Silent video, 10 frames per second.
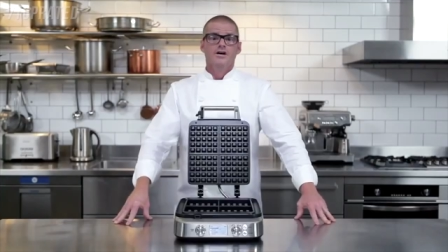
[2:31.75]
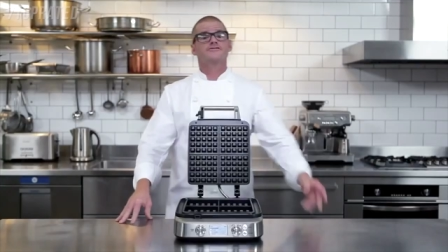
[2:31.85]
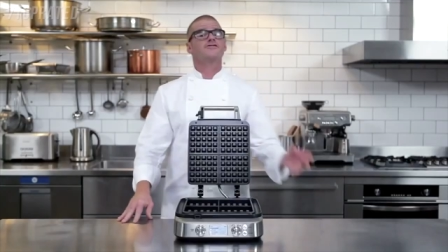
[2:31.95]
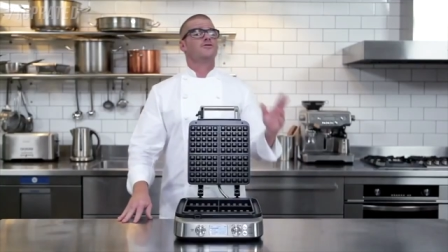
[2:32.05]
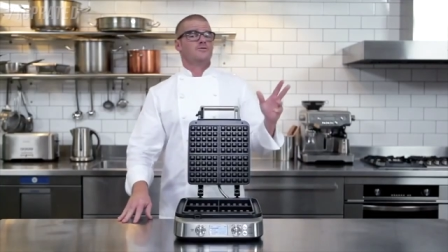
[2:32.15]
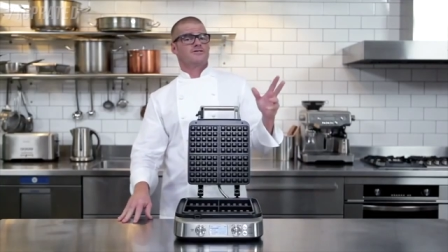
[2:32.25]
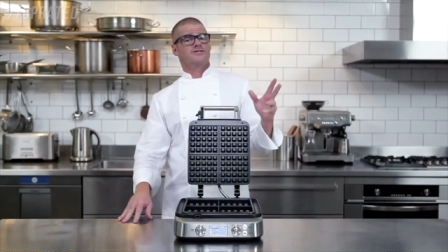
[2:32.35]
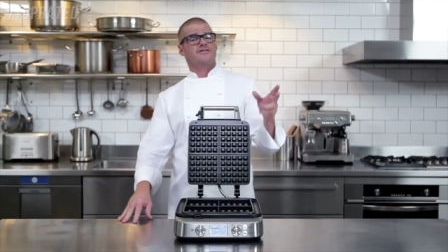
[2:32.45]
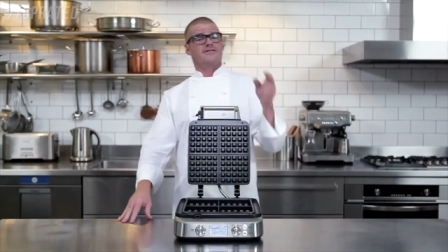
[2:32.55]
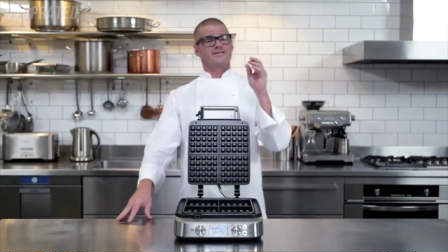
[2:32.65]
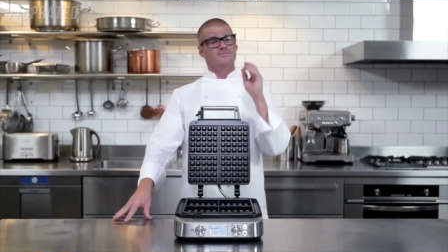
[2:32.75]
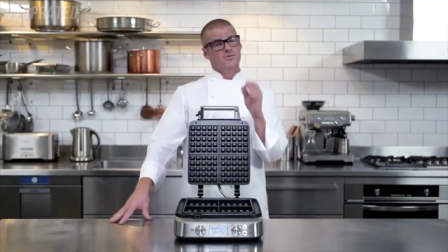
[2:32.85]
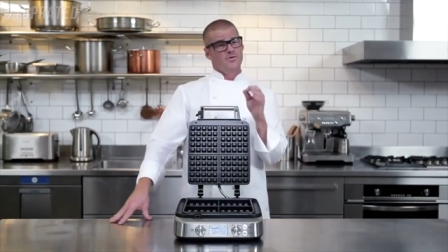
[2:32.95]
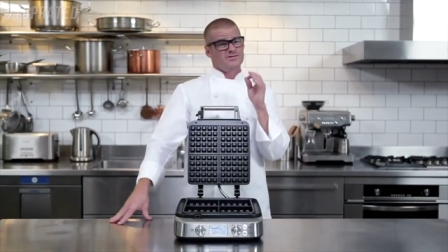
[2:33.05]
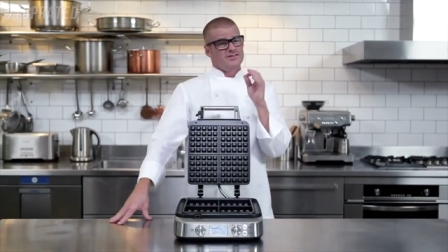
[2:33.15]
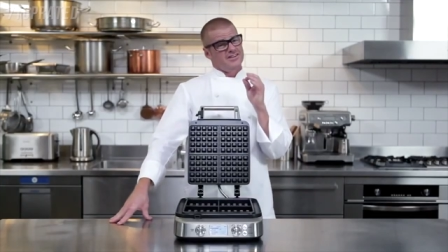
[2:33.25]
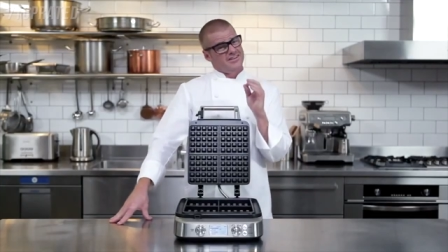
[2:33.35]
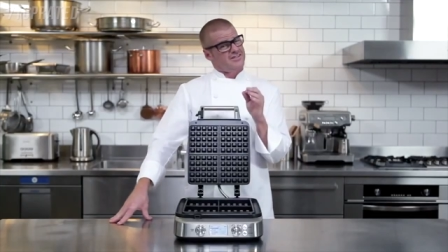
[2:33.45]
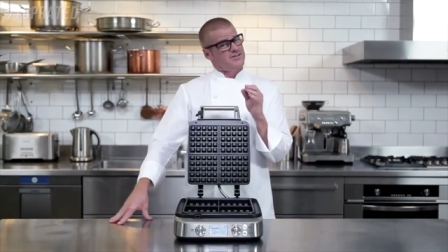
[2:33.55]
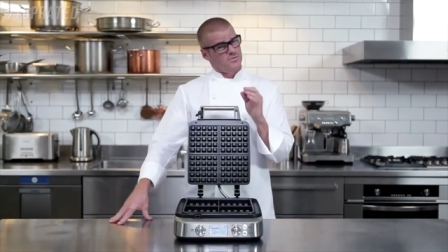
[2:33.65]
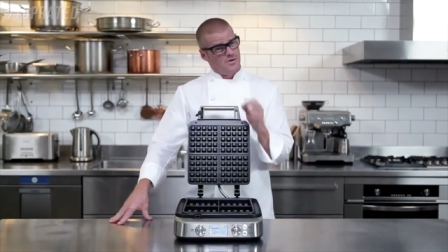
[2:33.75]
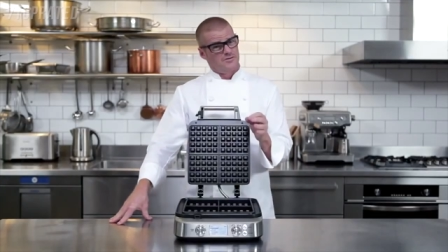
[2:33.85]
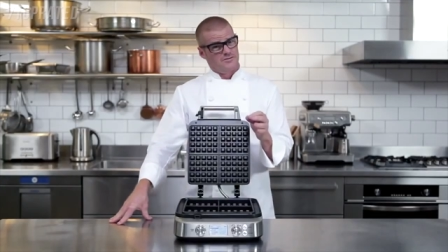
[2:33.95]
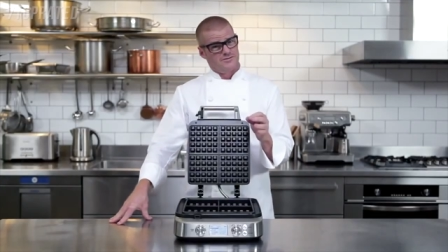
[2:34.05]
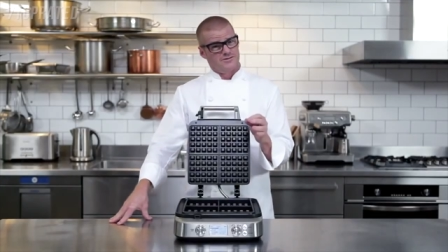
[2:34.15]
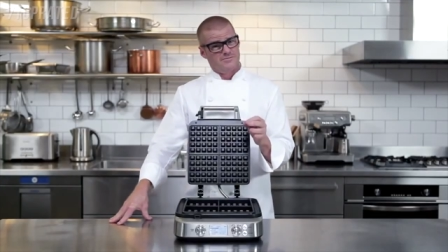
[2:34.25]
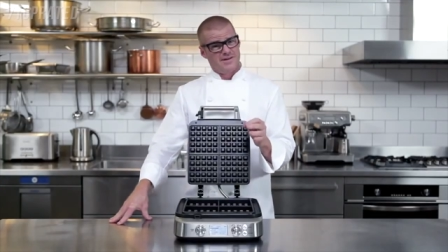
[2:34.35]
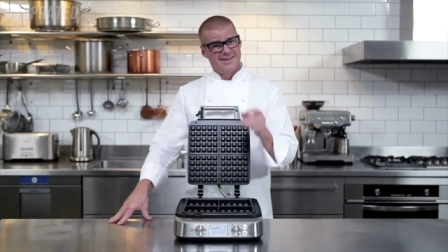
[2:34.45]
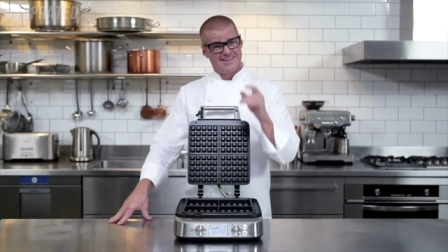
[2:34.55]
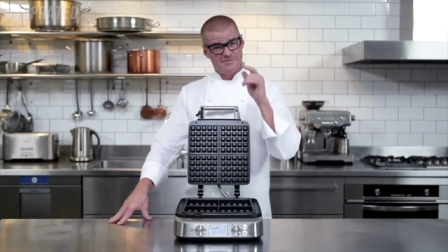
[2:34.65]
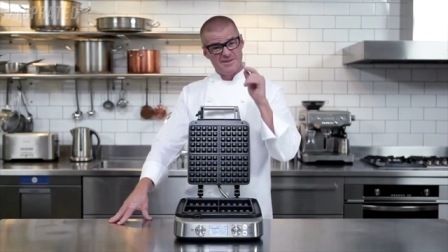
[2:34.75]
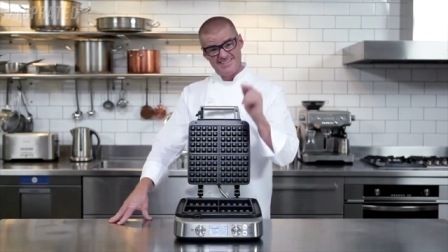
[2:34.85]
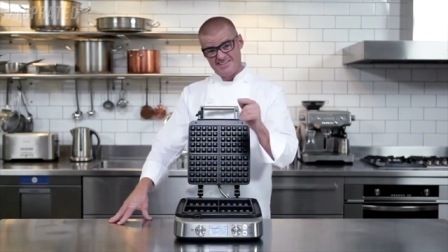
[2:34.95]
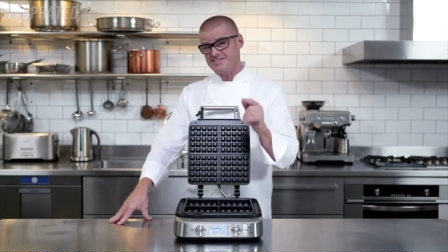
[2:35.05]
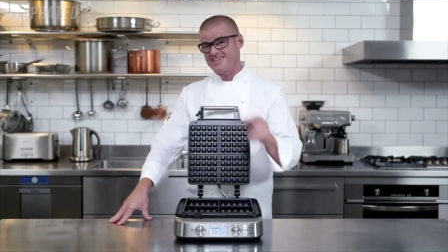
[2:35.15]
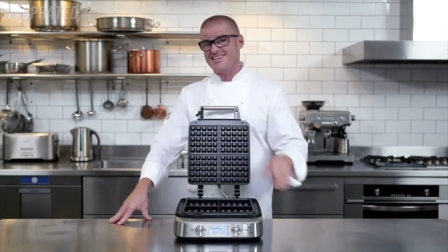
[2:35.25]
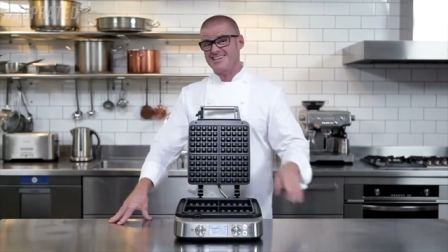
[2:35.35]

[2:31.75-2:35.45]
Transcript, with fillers: Of course, there's more to delicious waffles than making them easier to